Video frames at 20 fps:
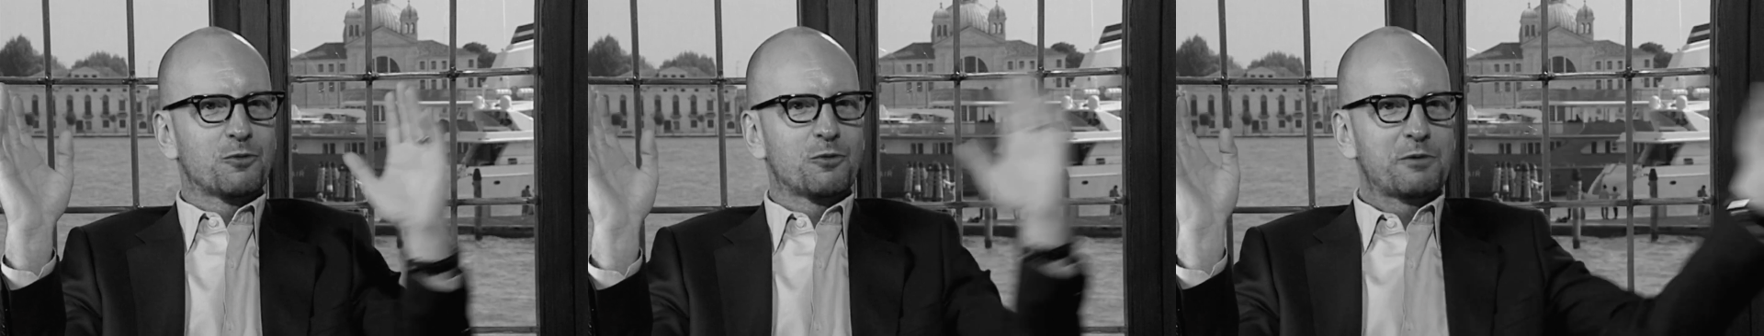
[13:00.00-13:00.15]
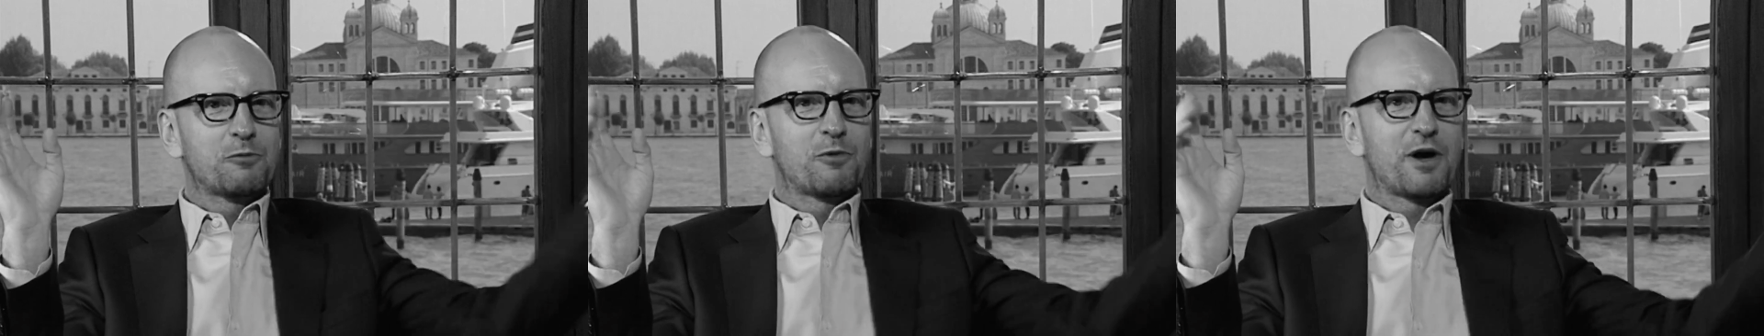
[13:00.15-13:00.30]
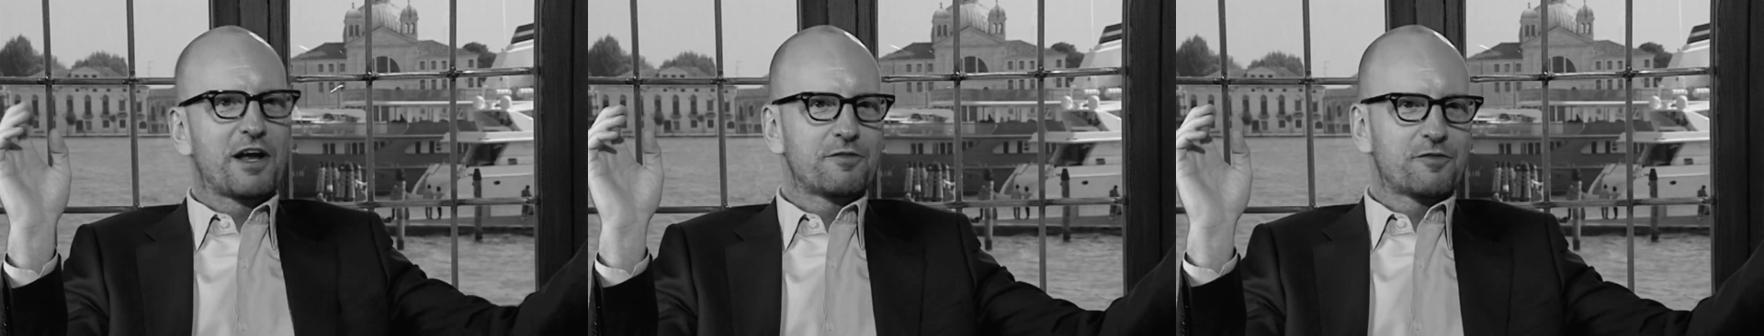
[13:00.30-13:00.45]

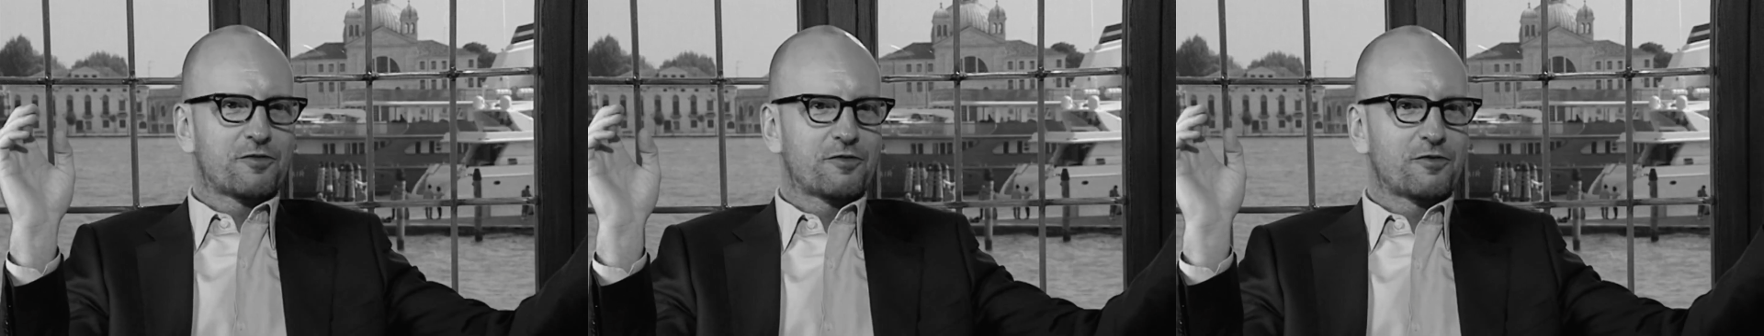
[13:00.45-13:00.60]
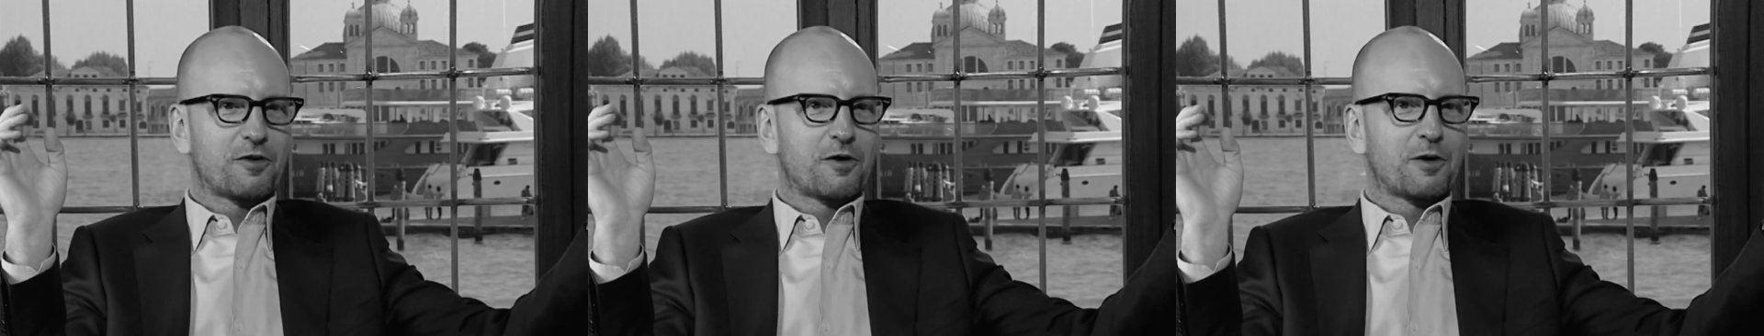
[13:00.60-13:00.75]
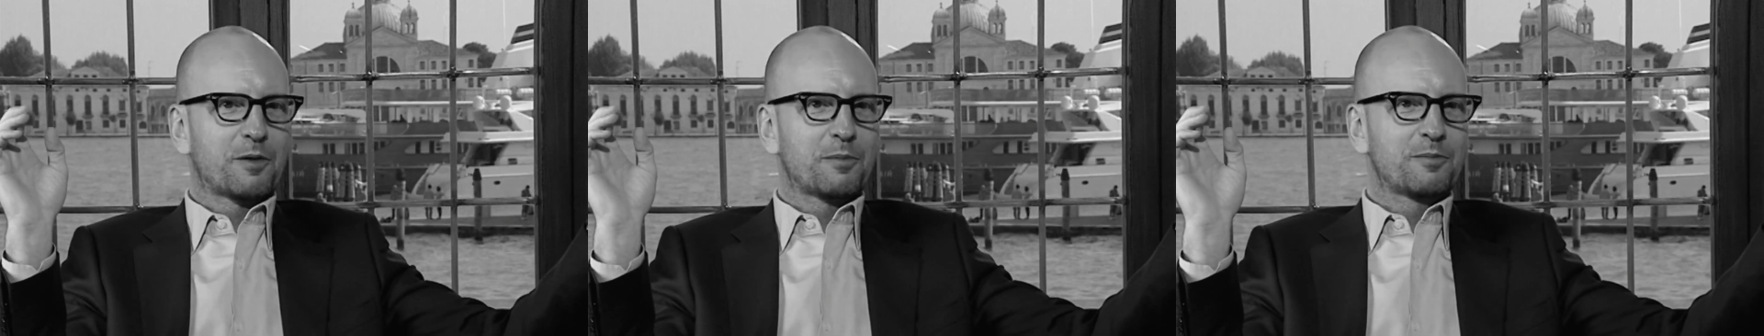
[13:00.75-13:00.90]
we went
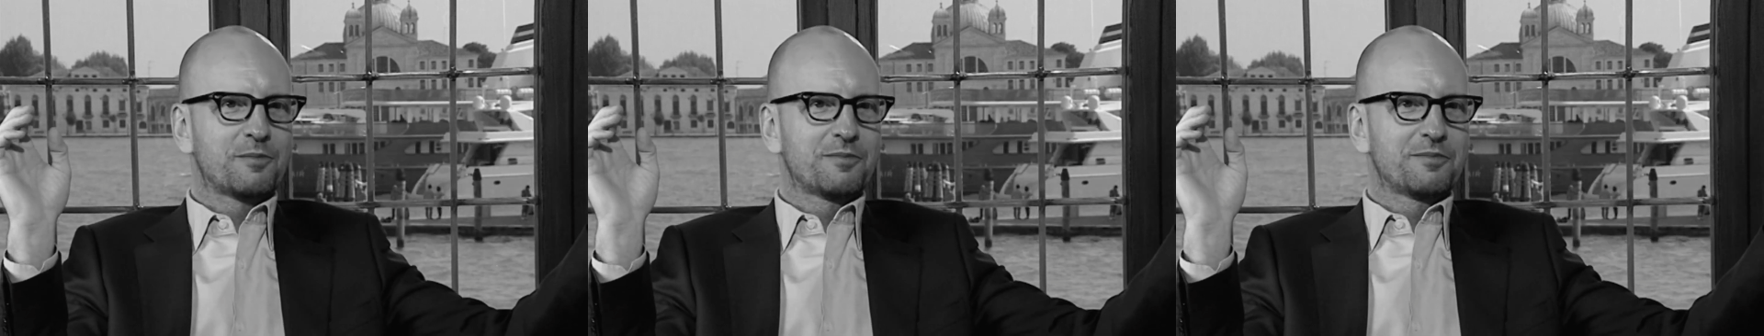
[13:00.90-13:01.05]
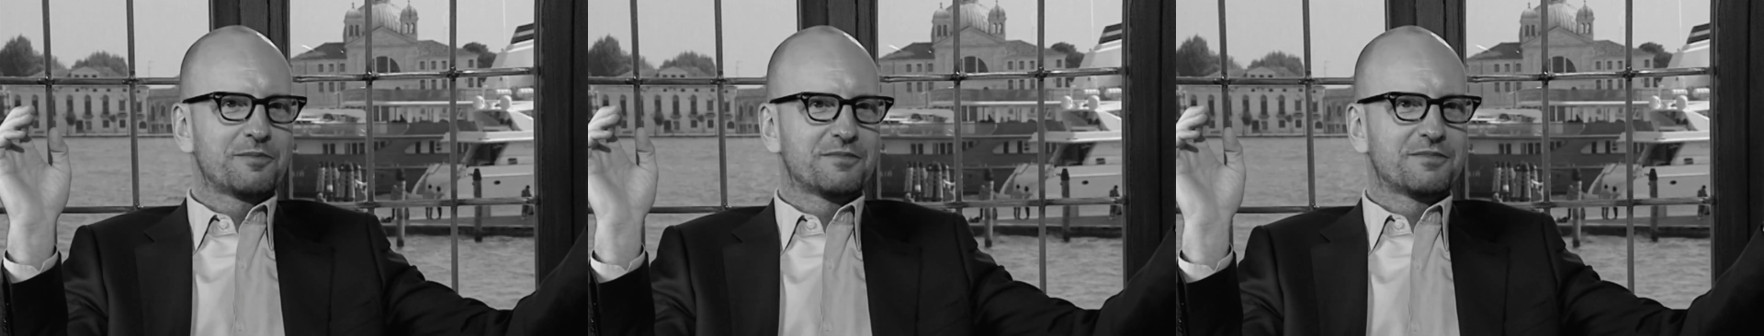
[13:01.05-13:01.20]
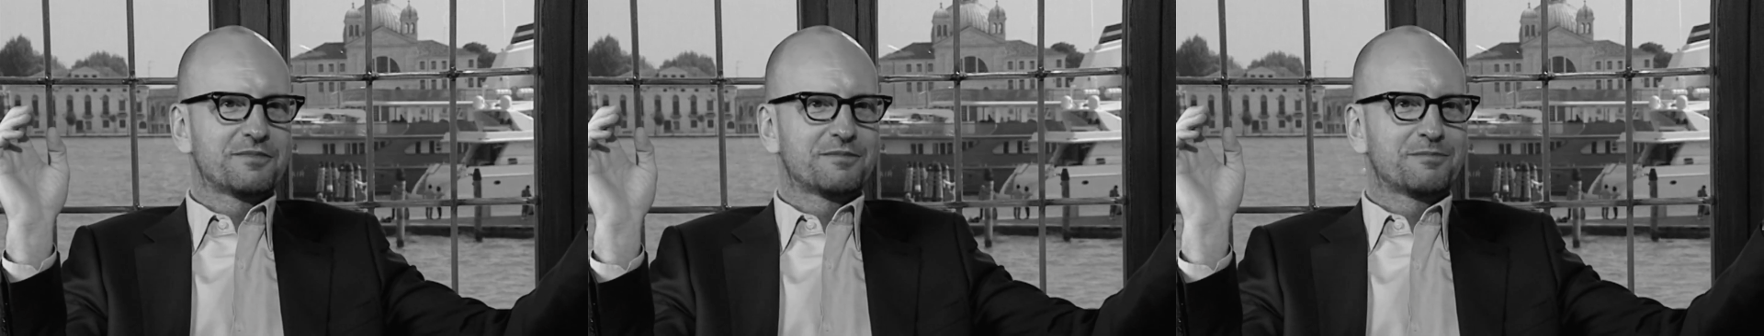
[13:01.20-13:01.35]

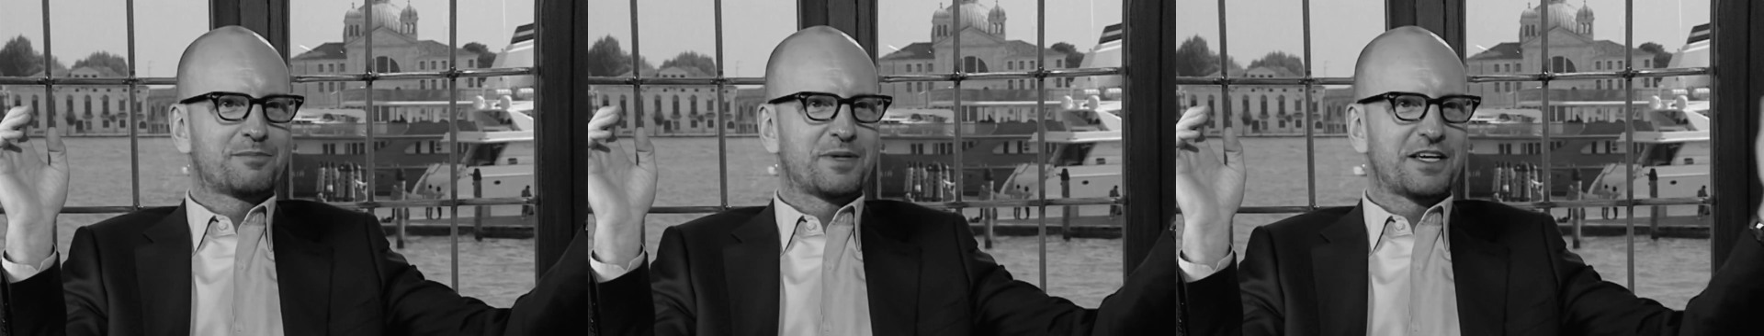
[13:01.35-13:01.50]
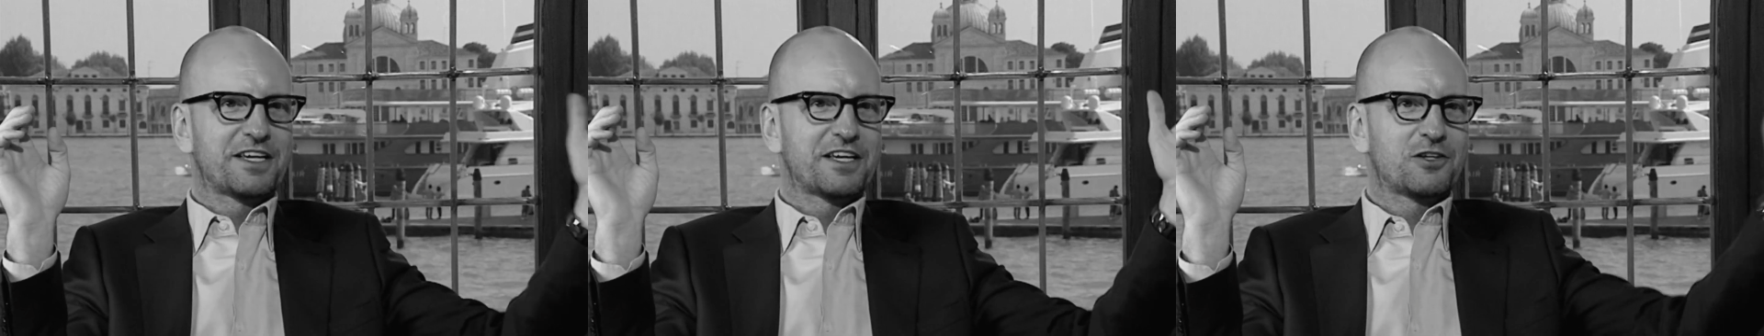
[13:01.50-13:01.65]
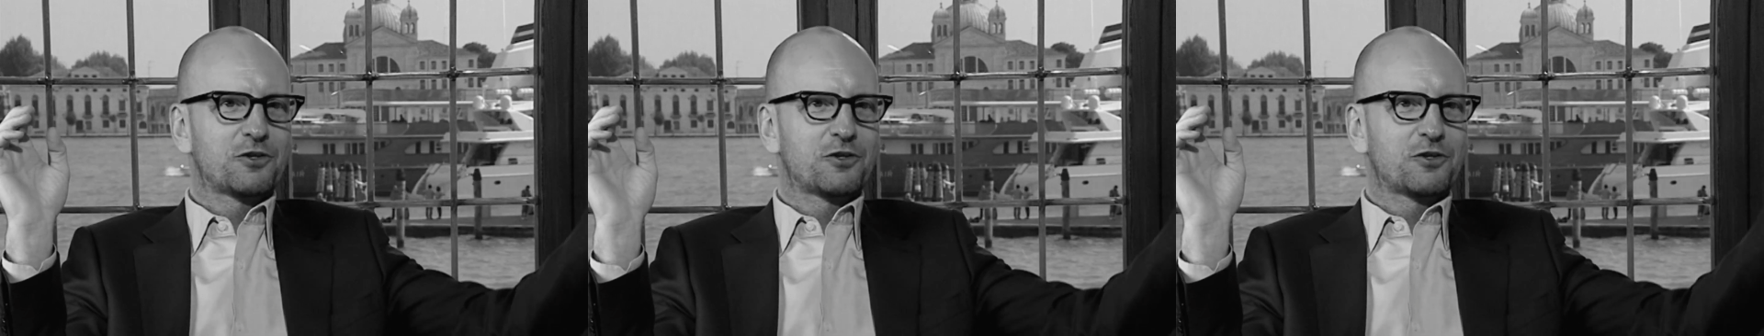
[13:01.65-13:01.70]
from being